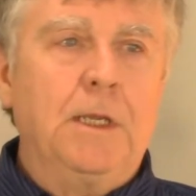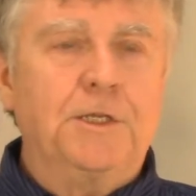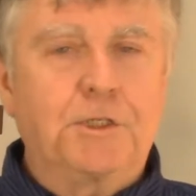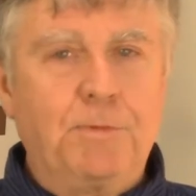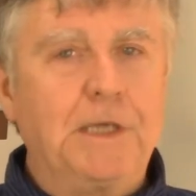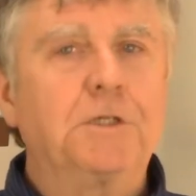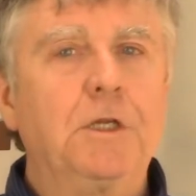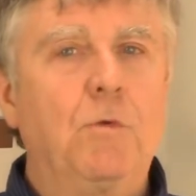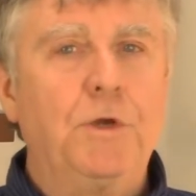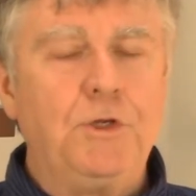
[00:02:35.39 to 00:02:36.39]

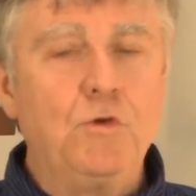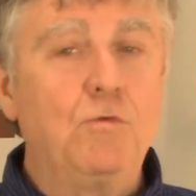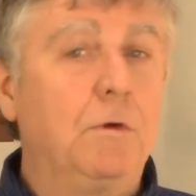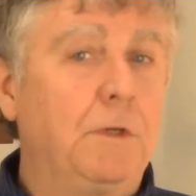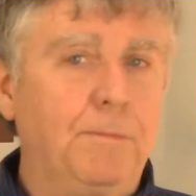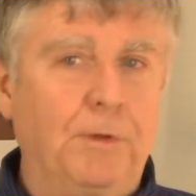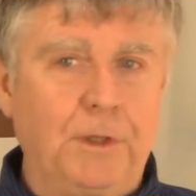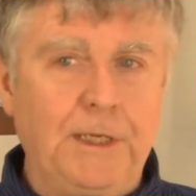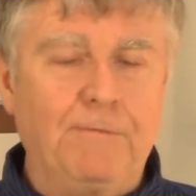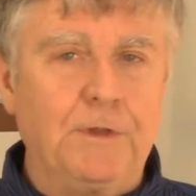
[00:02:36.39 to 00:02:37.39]
especially when you really
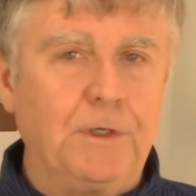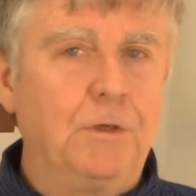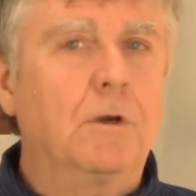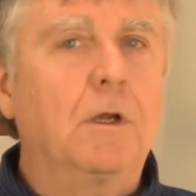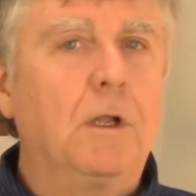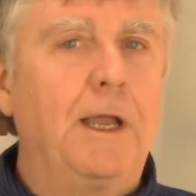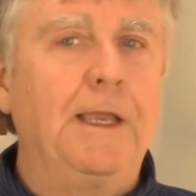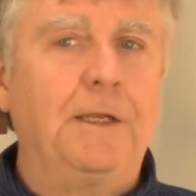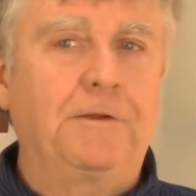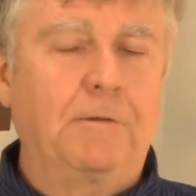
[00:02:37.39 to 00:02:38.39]
believe that your
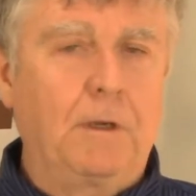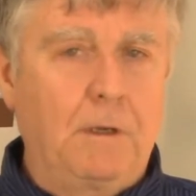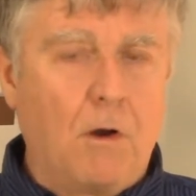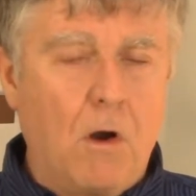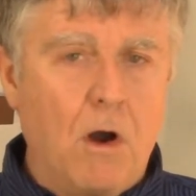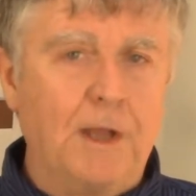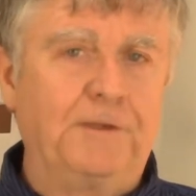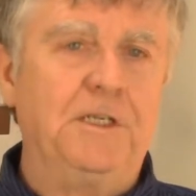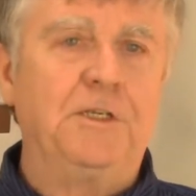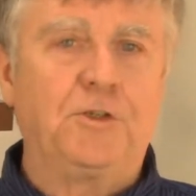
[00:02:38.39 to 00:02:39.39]
client's
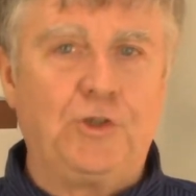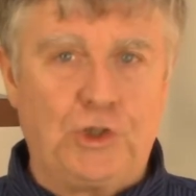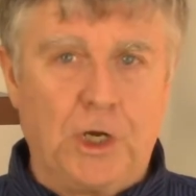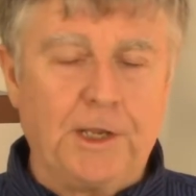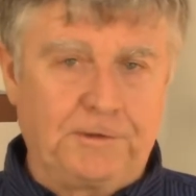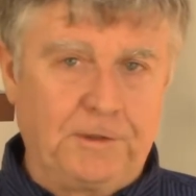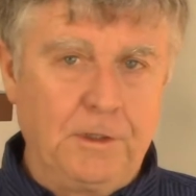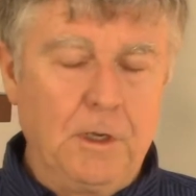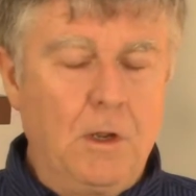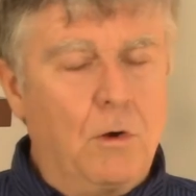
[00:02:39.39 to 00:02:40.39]
cause is
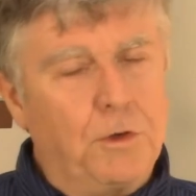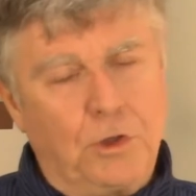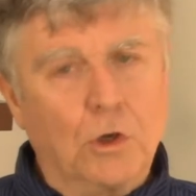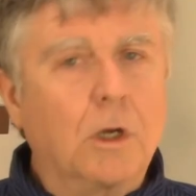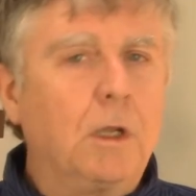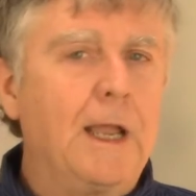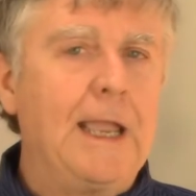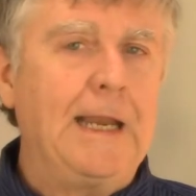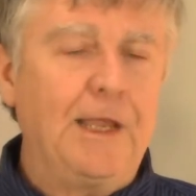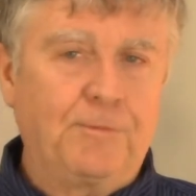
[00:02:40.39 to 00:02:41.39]
just, or your
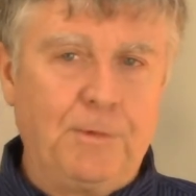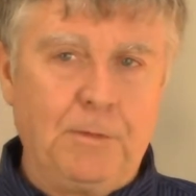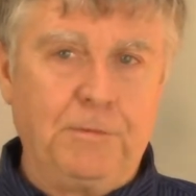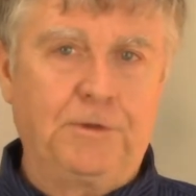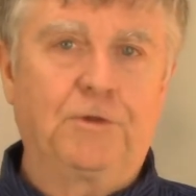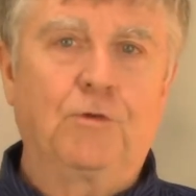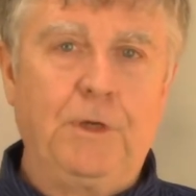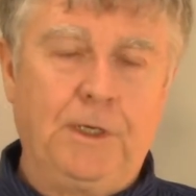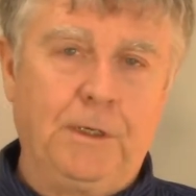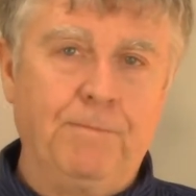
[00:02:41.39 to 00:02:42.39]
client has been
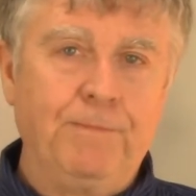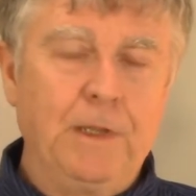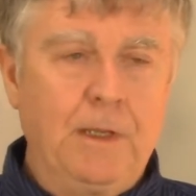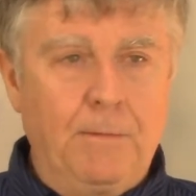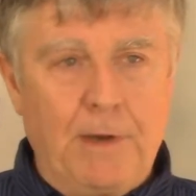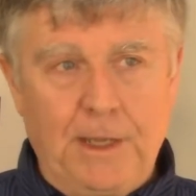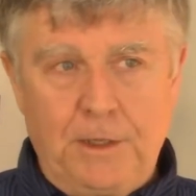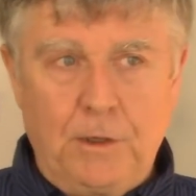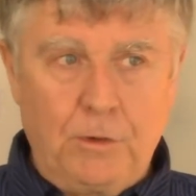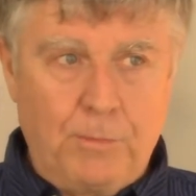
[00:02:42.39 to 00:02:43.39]
mistreated by
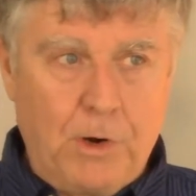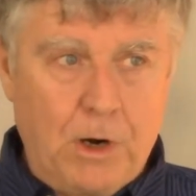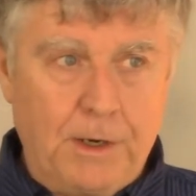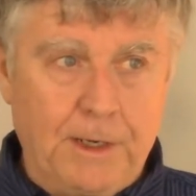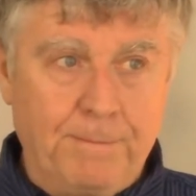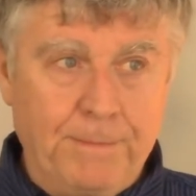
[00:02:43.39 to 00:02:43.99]
the other party,